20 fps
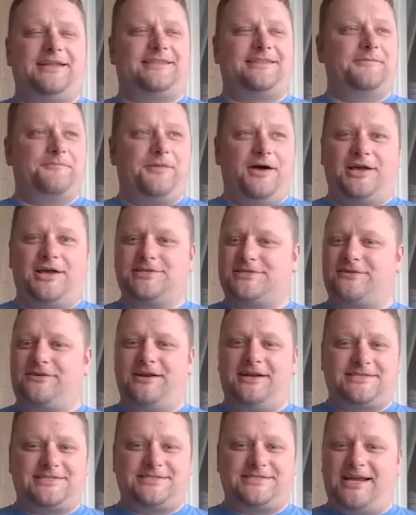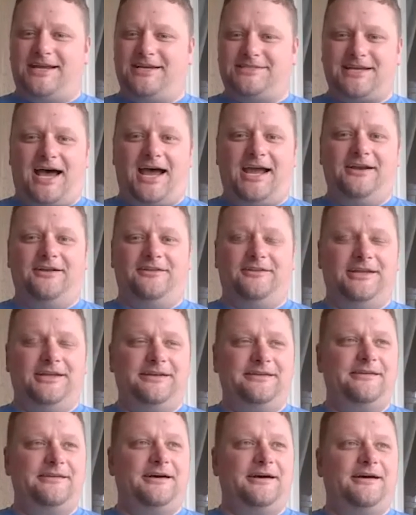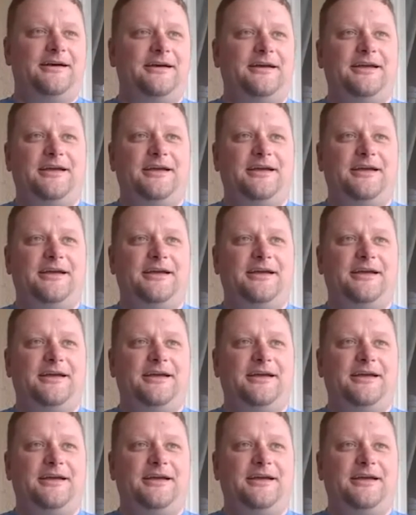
at the buzzer at a state title and uh,